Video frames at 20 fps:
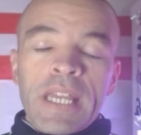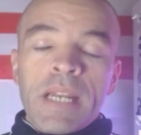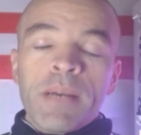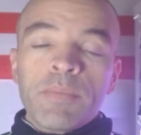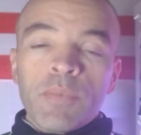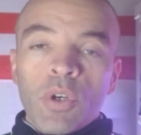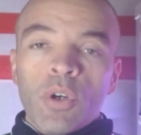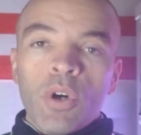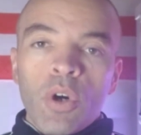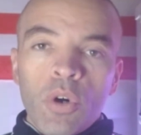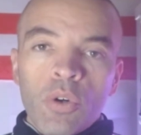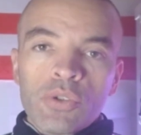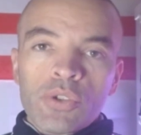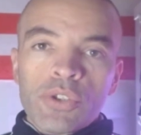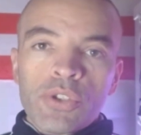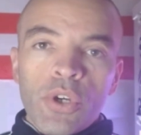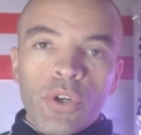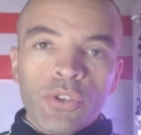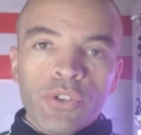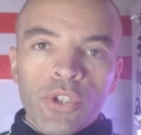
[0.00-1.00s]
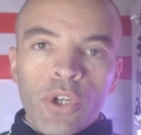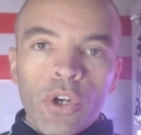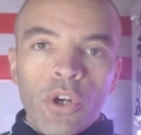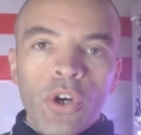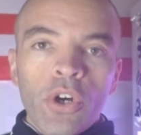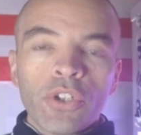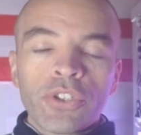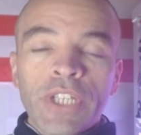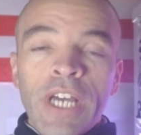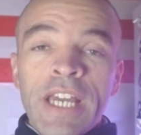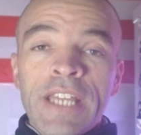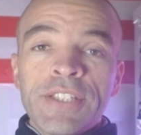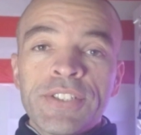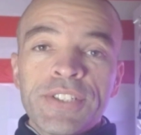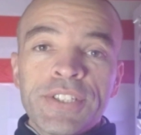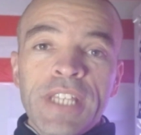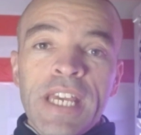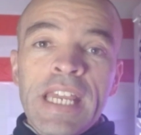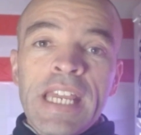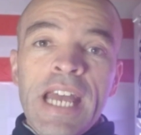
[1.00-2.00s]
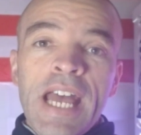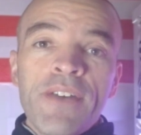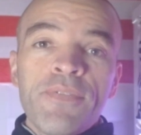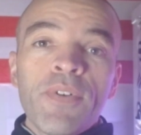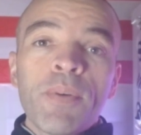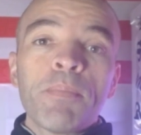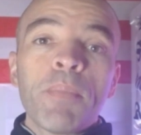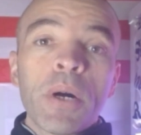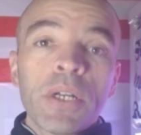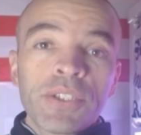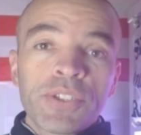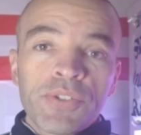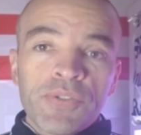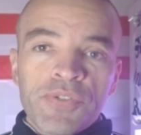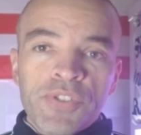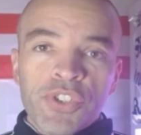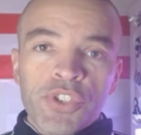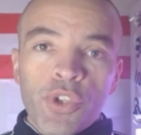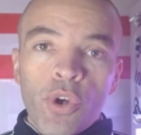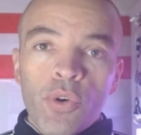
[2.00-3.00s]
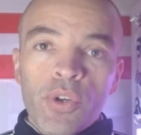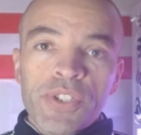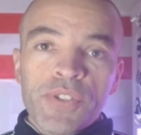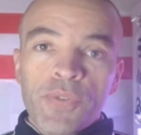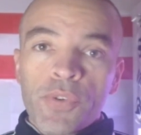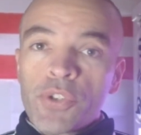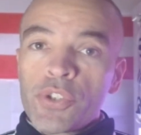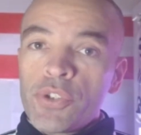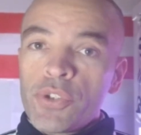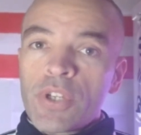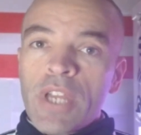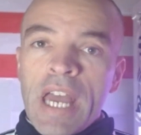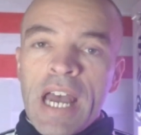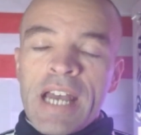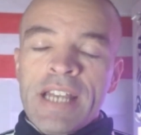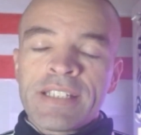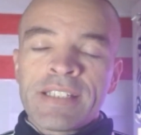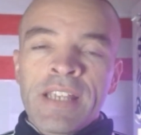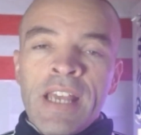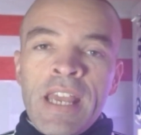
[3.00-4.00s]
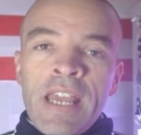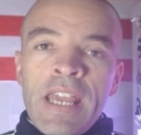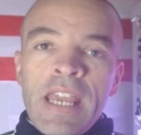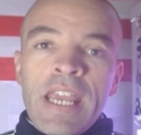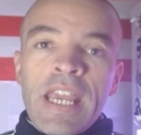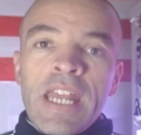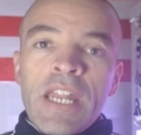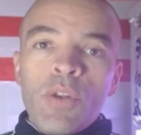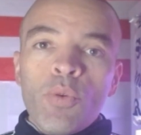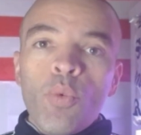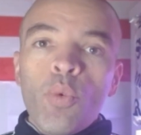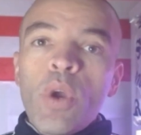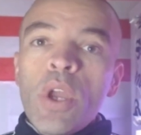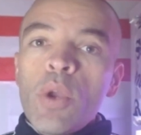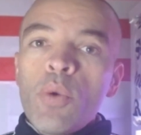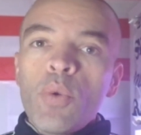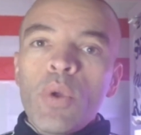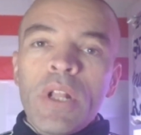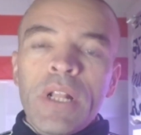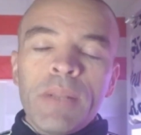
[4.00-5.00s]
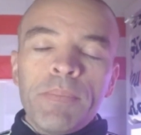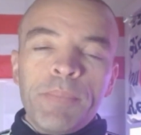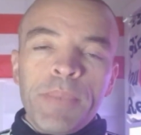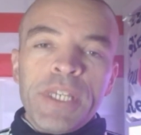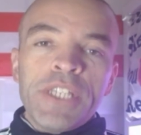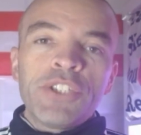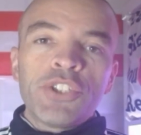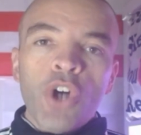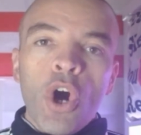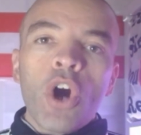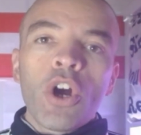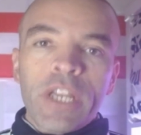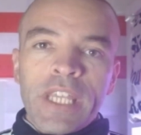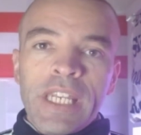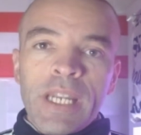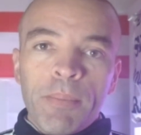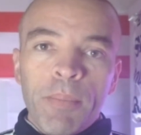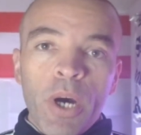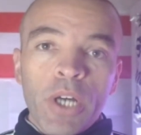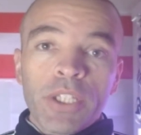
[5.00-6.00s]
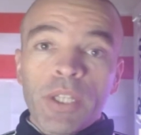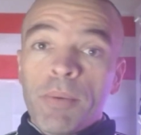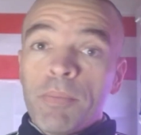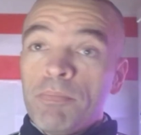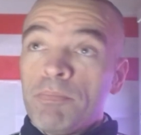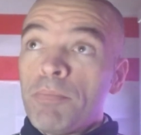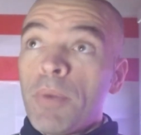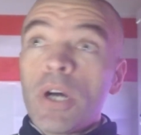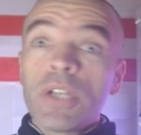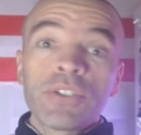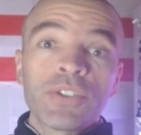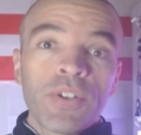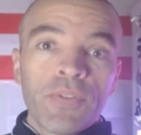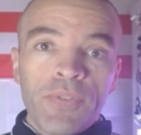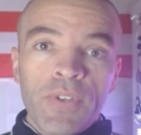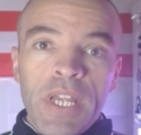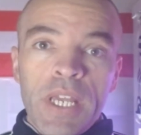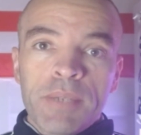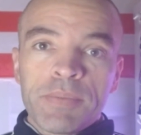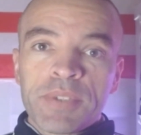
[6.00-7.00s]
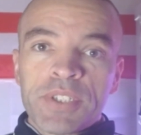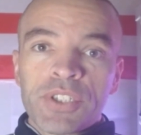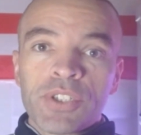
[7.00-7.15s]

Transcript: I'm your host, Dr. Jota, and today I have a bunch of stories for you guys, and we will be talking about a bunch of names.